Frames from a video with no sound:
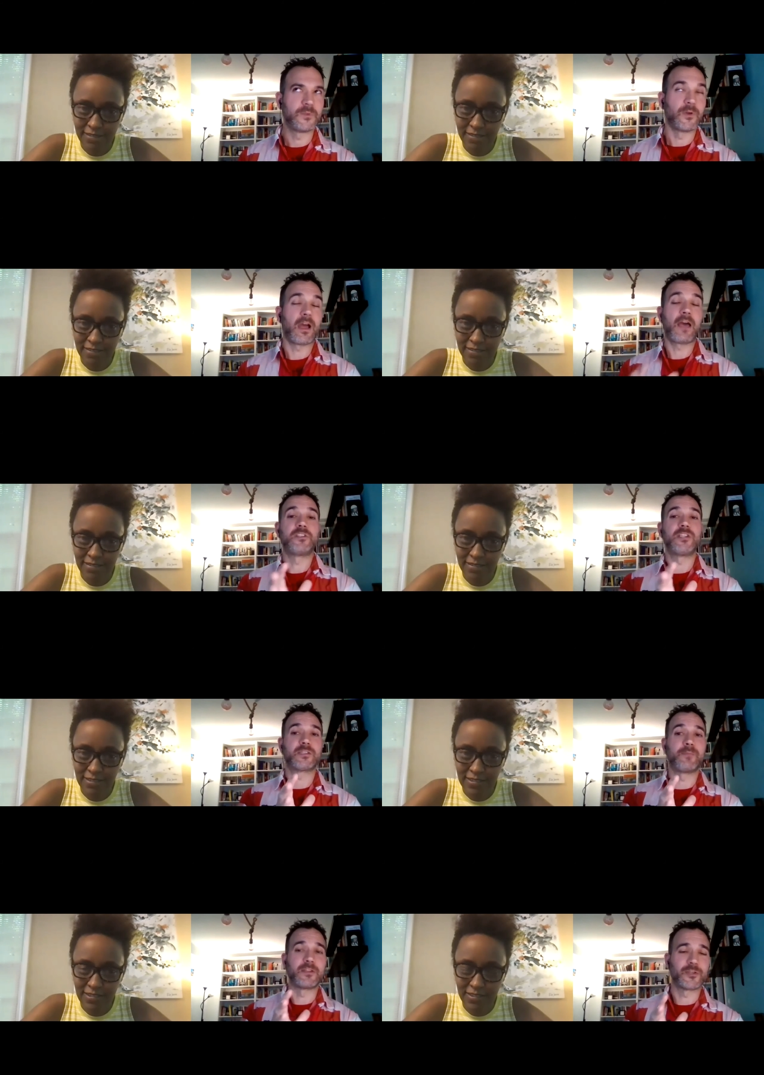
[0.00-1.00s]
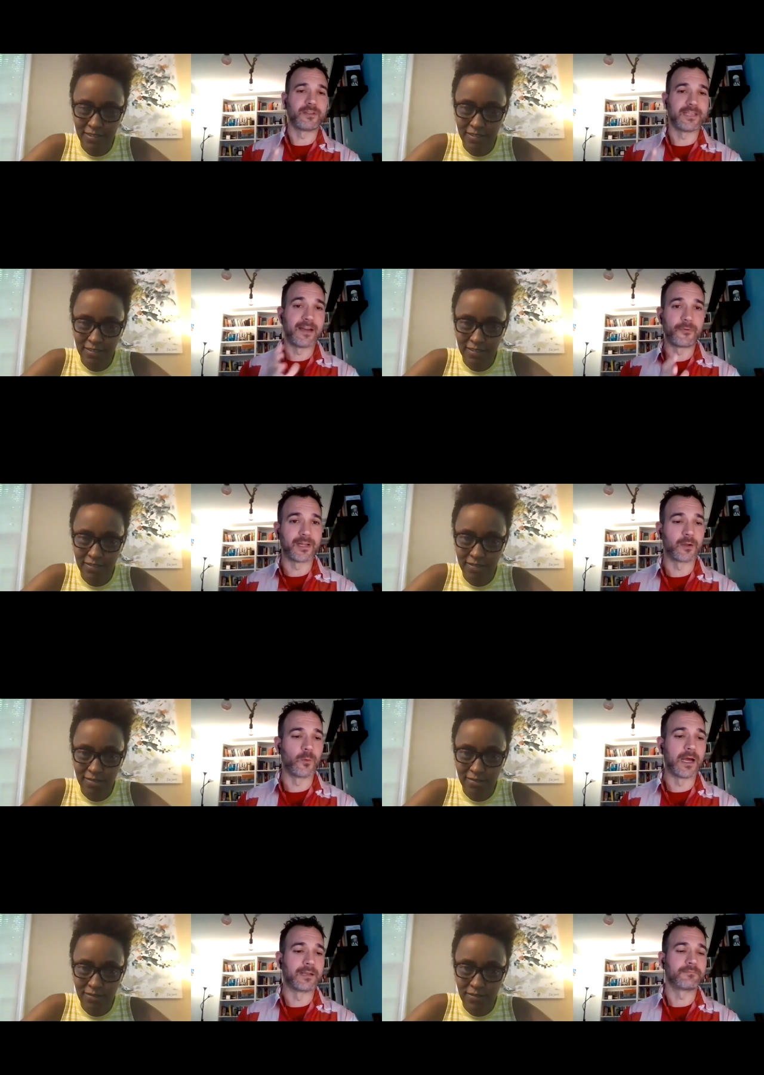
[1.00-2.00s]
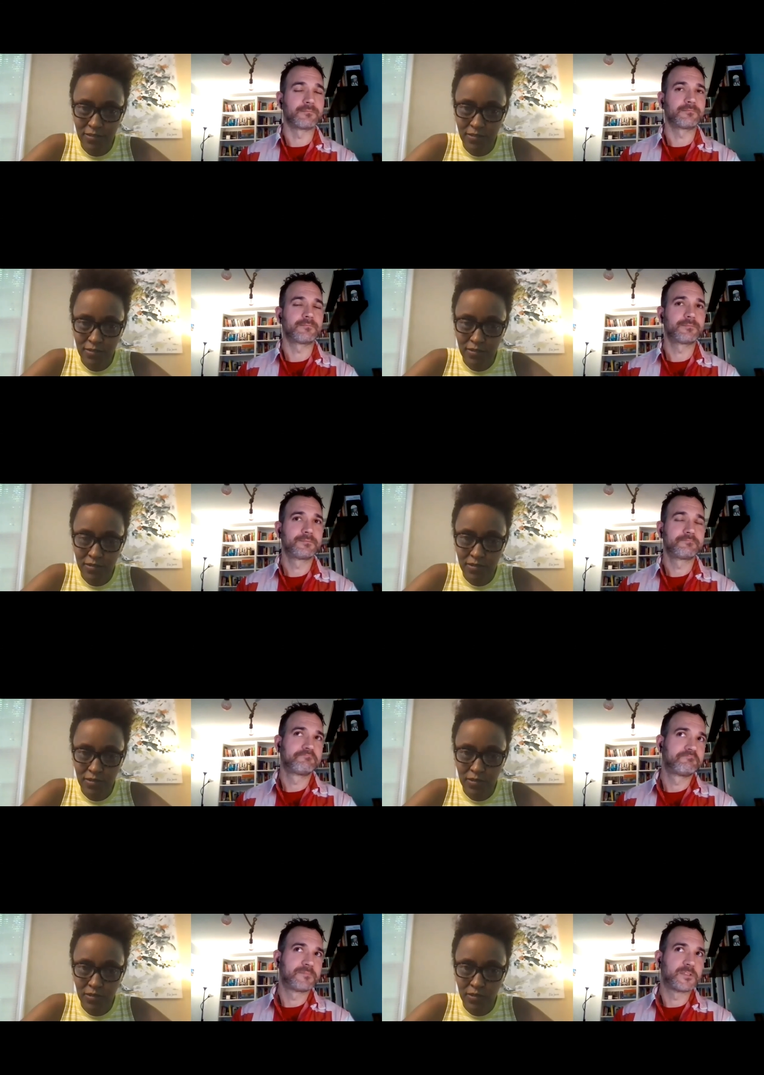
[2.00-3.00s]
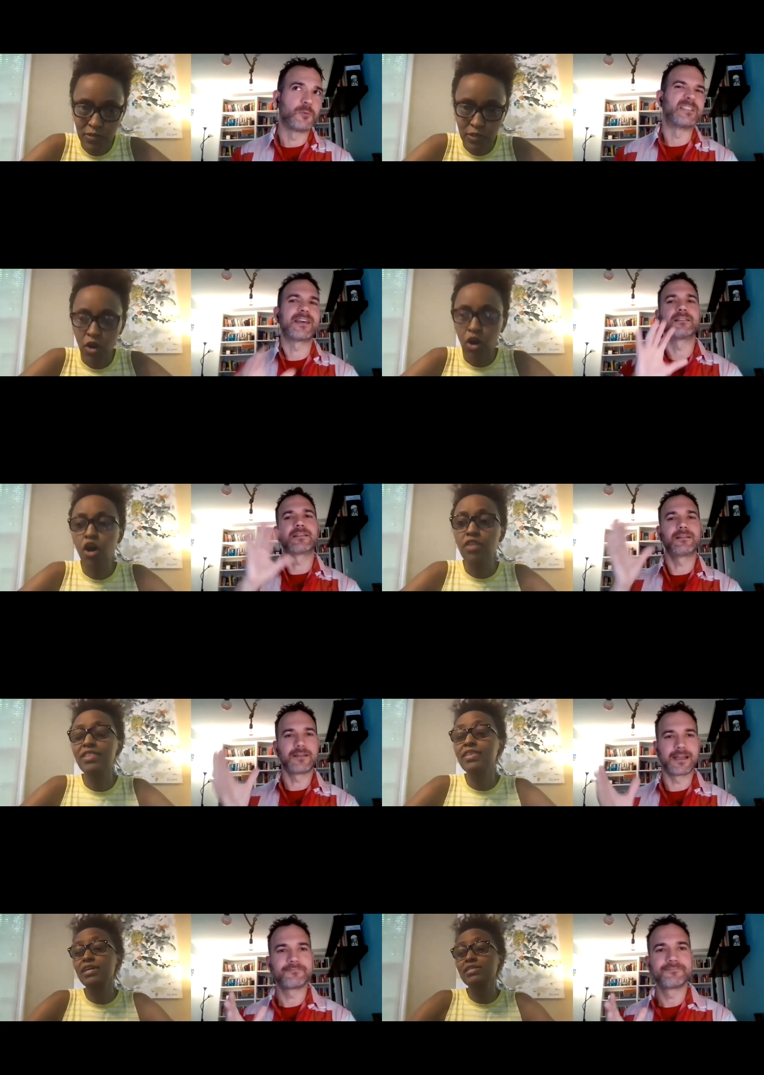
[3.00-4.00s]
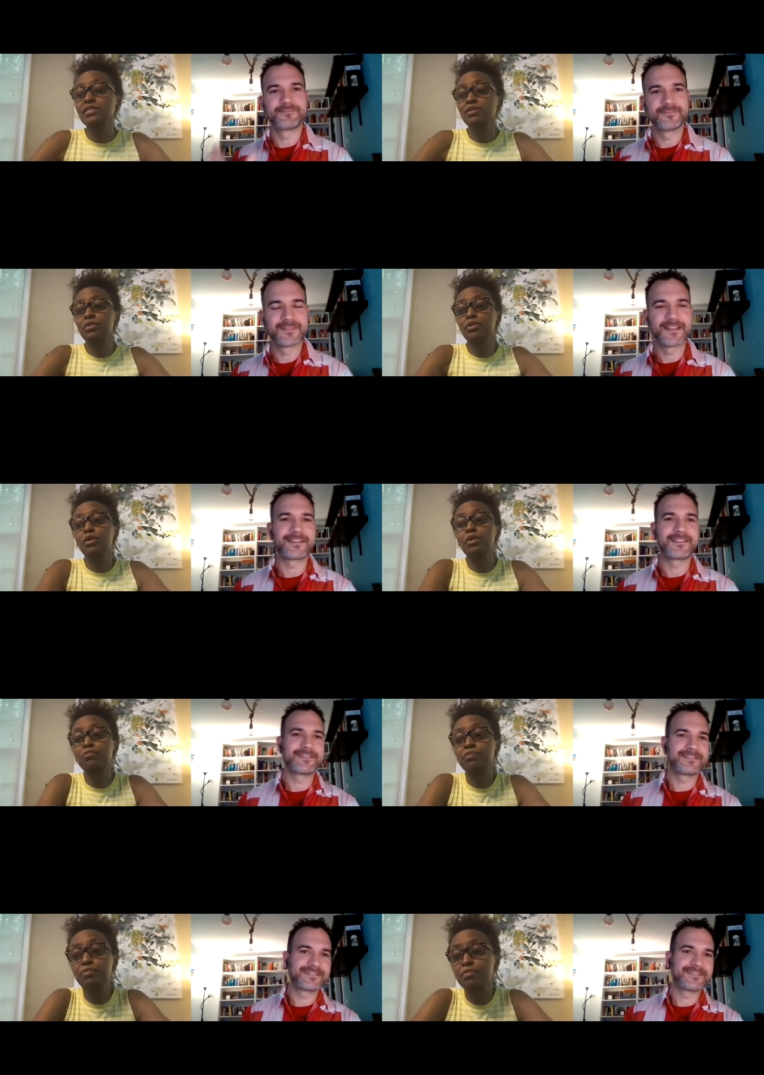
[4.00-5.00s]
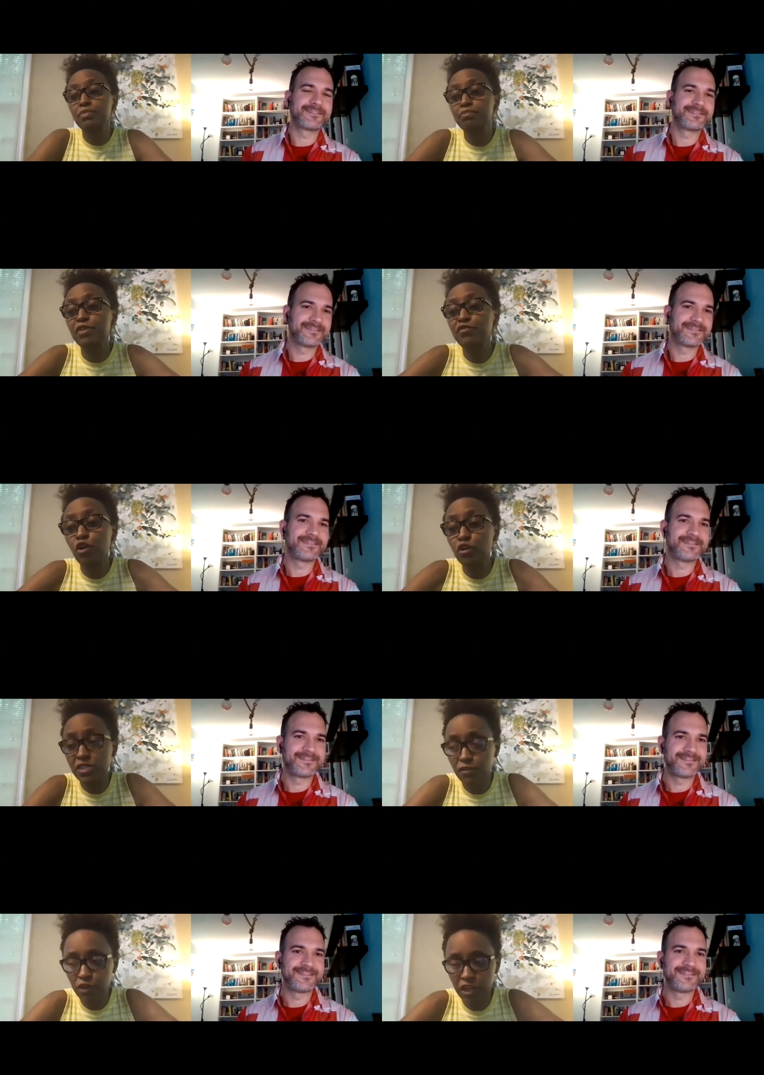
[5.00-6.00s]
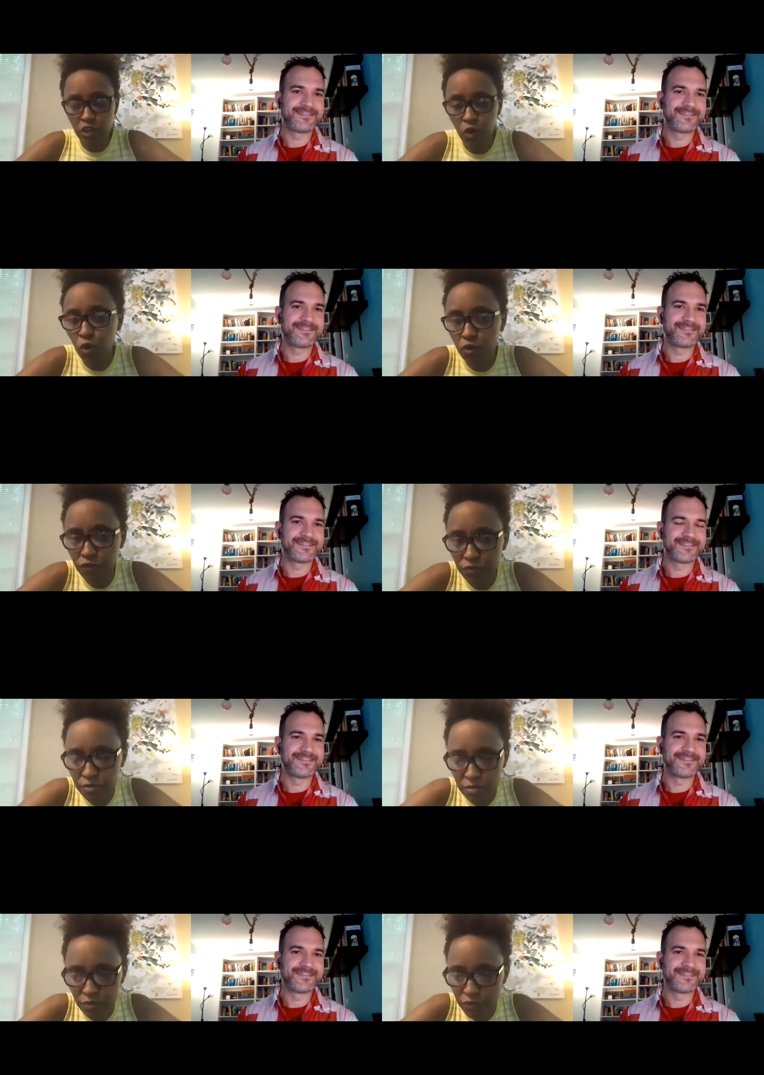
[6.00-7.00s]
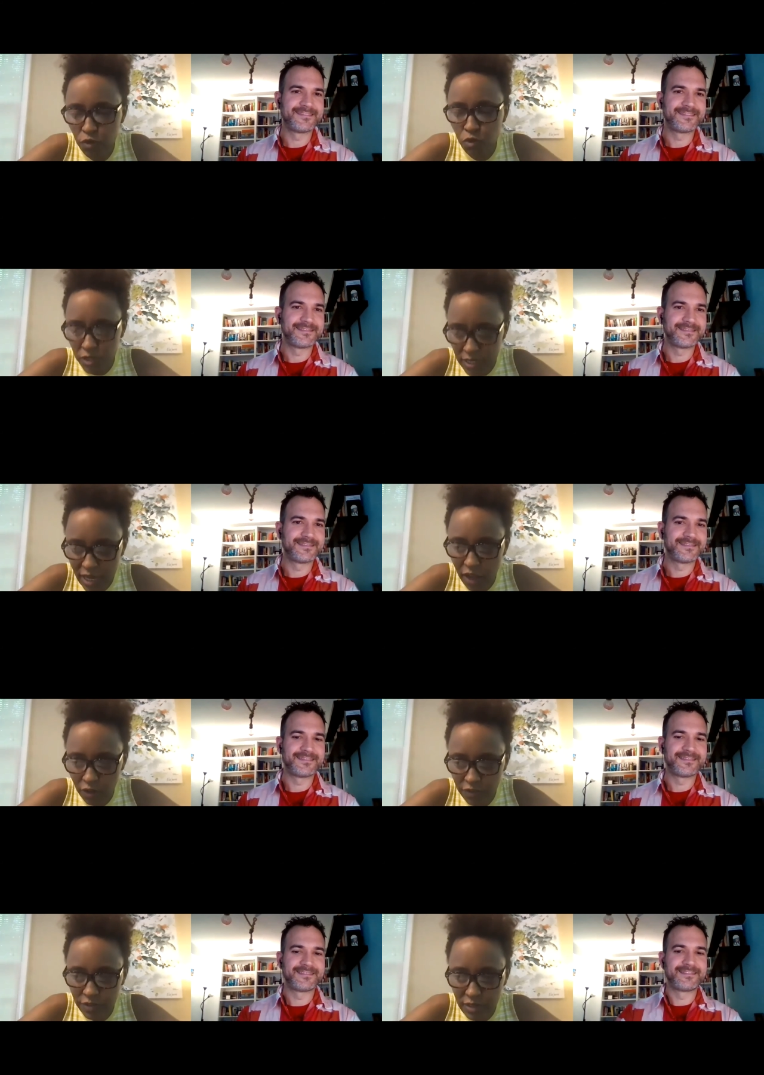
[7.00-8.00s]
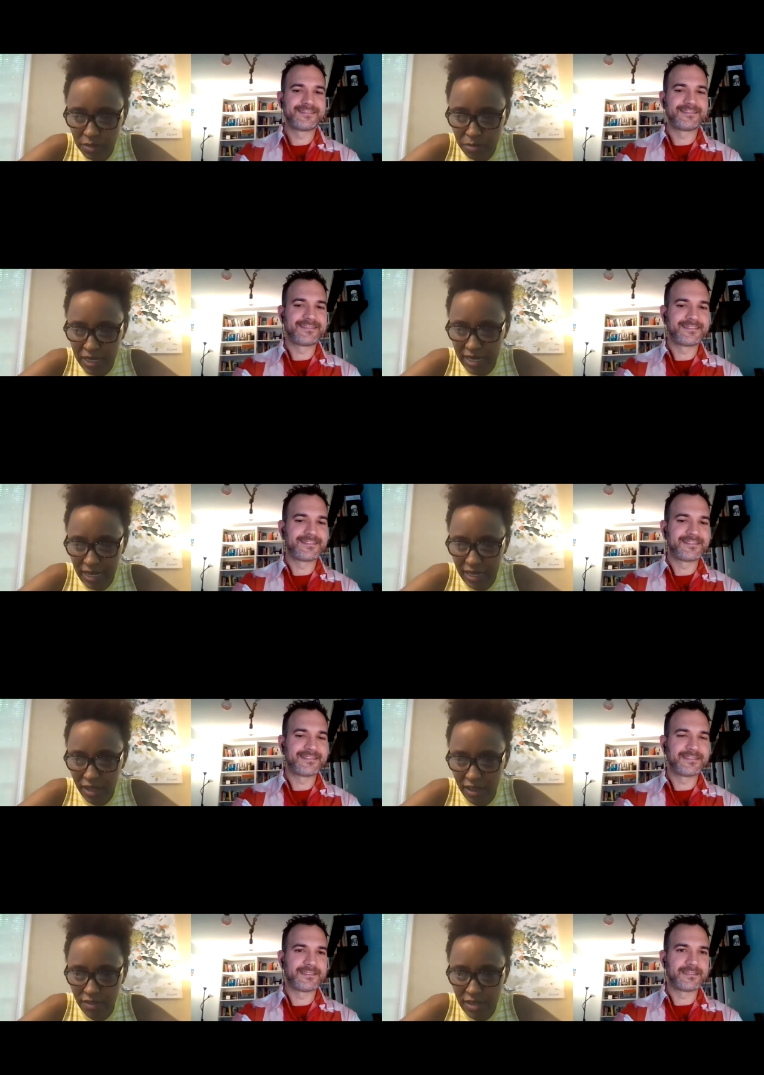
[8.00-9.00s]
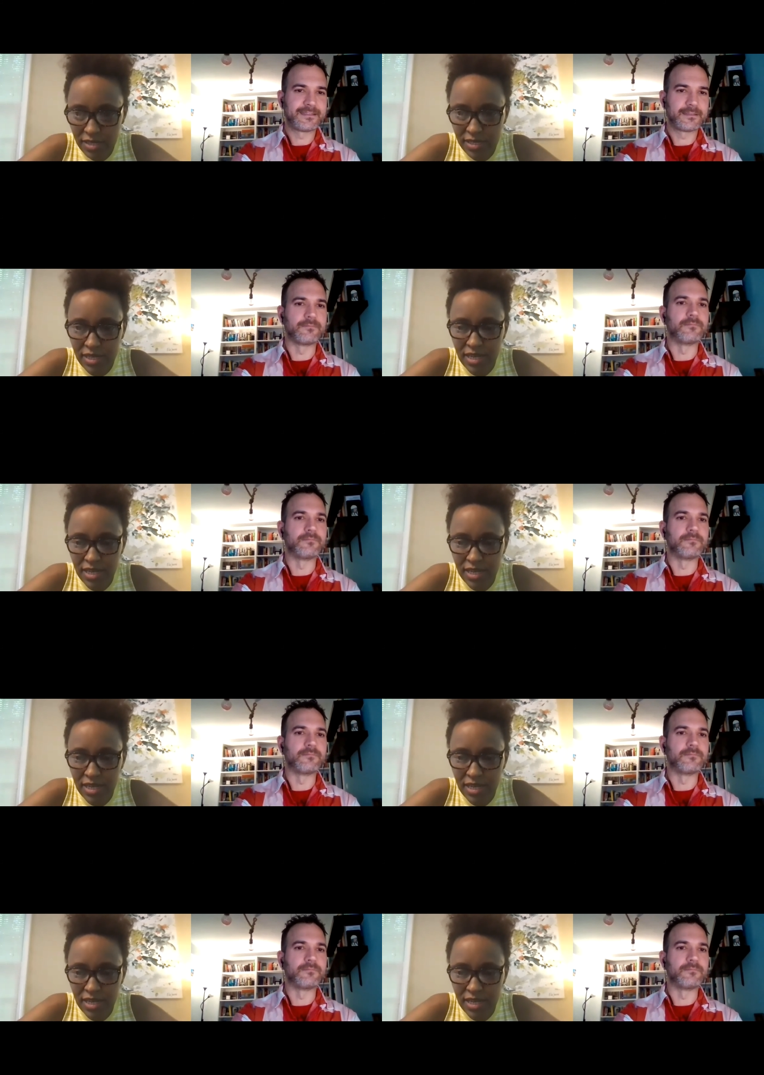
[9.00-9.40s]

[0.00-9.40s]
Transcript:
Speaker 1: you have just mentioned the African one. So oh, besides, oh,
Speaker 2: they, before you suffocate your own fool self by Danielle Evans,